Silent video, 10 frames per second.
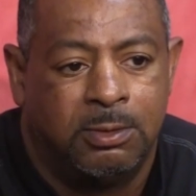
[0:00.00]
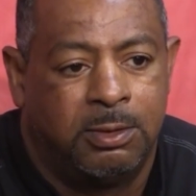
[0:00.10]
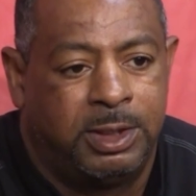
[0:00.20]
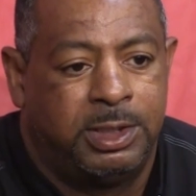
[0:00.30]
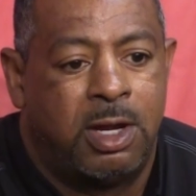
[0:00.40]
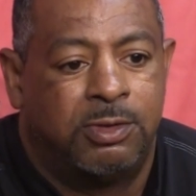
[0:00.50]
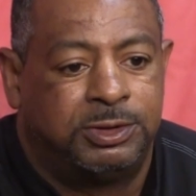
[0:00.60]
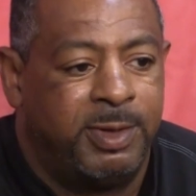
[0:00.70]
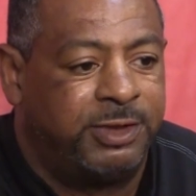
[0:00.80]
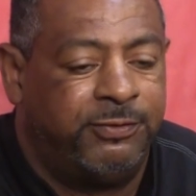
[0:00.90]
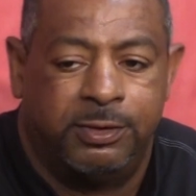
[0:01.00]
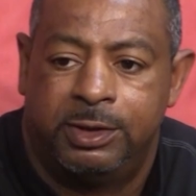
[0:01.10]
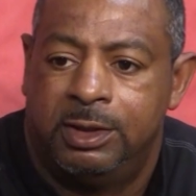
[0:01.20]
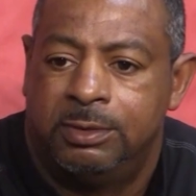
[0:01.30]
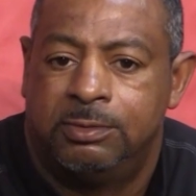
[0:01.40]
Well, it always makes you feel
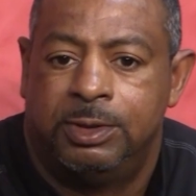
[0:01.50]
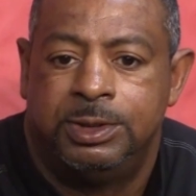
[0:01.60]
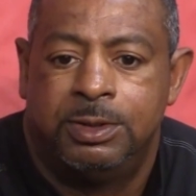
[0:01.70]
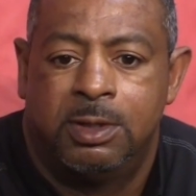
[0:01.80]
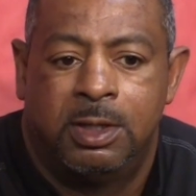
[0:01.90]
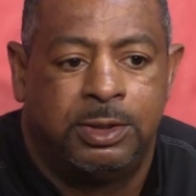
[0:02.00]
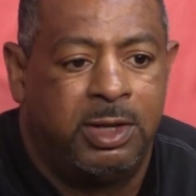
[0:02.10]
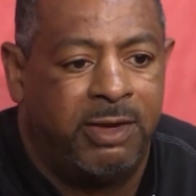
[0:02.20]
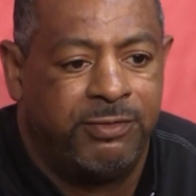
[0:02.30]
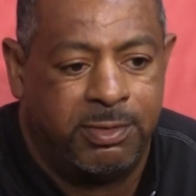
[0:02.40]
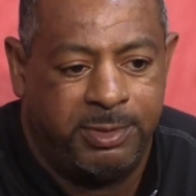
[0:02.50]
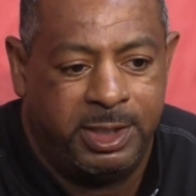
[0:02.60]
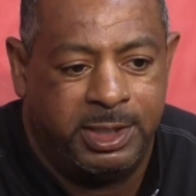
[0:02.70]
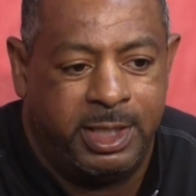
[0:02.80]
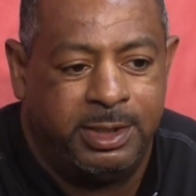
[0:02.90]
good when you have young
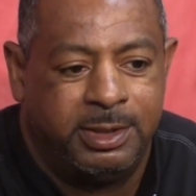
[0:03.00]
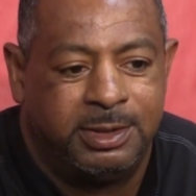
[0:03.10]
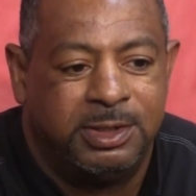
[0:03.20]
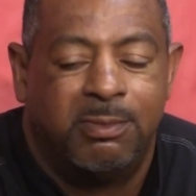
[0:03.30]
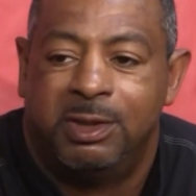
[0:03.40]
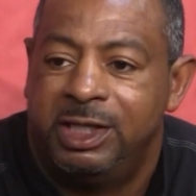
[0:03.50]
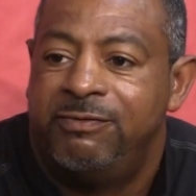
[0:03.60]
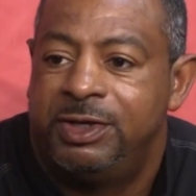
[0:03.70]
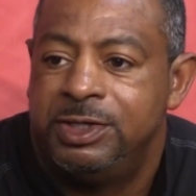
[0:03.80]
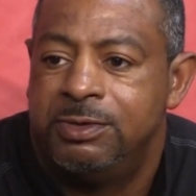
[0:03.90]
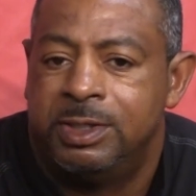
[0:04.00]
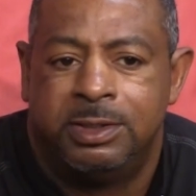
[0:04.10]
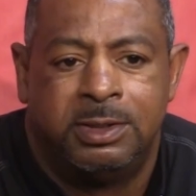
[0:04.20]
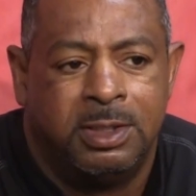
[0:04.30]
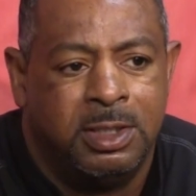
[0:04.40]
men that, you know, believe in you.
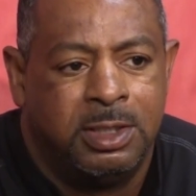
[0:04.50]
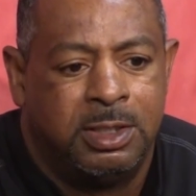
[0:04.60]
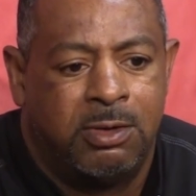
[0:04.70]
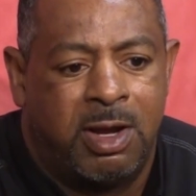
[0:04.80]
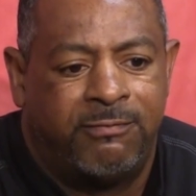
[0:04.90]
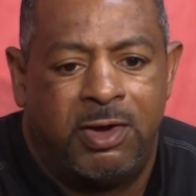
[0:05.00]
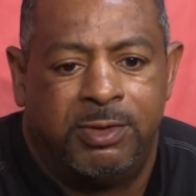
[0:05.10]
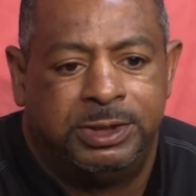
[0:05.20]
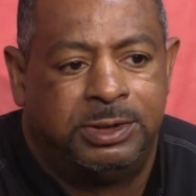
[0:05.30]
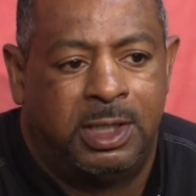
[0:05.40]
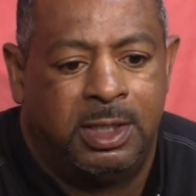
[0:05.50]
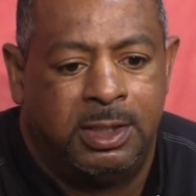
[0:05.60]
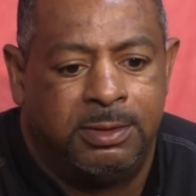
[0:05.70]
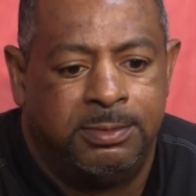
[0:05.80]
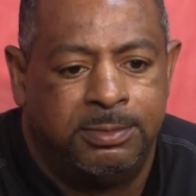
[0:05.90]
And, you know, I've always
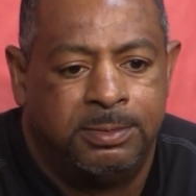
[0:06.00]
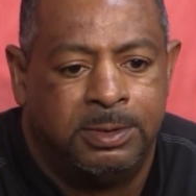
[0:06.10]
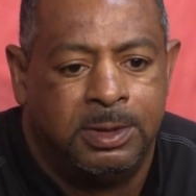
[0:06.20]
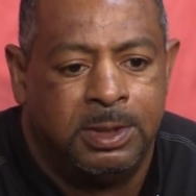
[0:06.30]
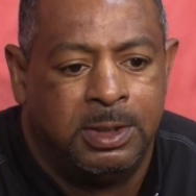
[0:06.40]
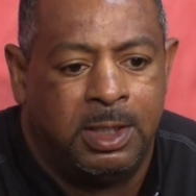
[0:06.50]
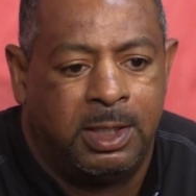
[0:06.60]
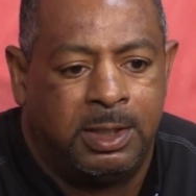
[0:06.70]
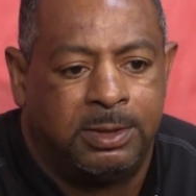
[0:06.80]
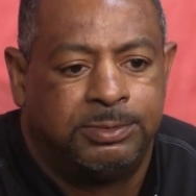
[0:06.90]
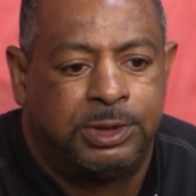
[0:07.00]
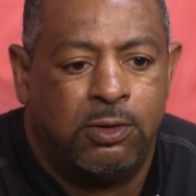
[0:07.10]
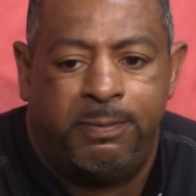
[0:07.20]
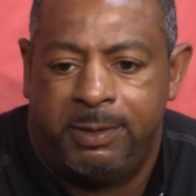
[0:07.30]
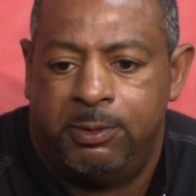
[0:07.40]

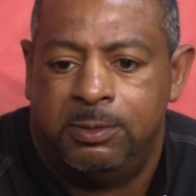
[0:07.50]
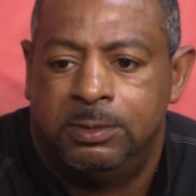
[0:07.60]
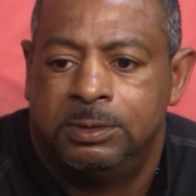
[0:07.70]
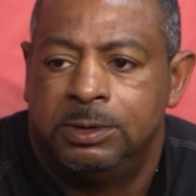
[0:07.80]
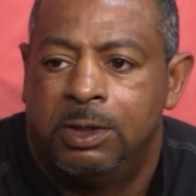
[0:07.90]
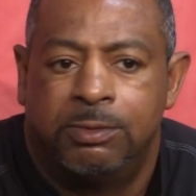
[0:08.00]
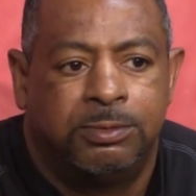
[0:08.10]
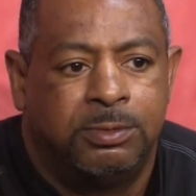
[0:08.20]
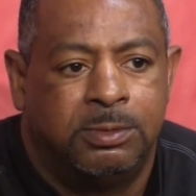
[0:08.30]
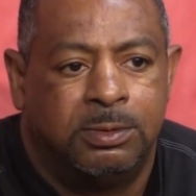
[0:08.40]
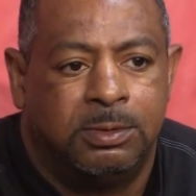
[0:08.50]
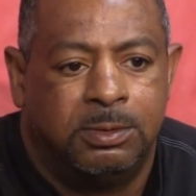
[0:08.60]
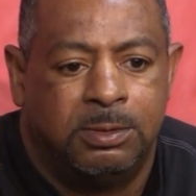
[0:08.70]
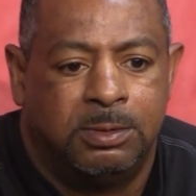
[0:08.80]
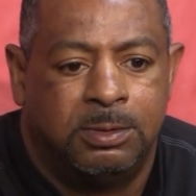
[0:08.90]
told people, you know,
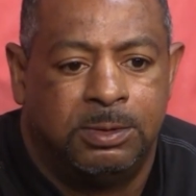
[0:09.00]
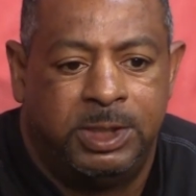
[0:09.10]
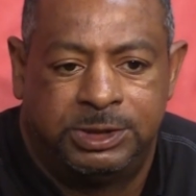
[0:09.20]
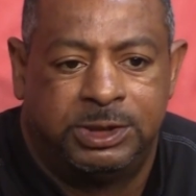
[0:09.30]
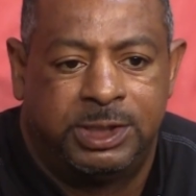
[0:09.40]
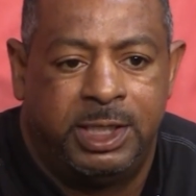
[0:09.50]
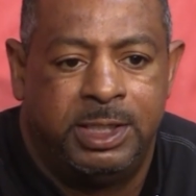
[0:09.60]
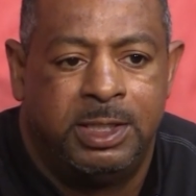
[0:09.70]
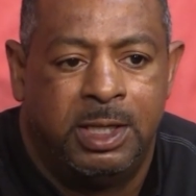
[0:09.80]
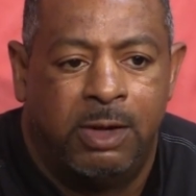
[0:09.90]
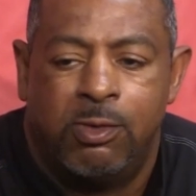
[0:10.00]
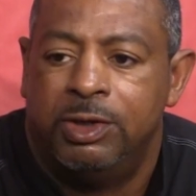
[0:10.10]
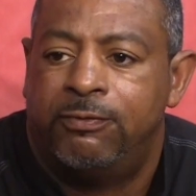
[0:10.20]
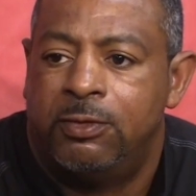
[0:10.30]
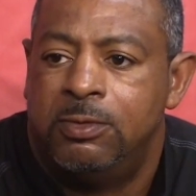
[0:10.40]
this is a
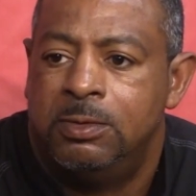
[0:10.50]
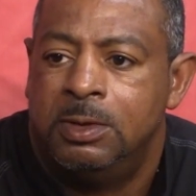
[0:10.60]
wonderful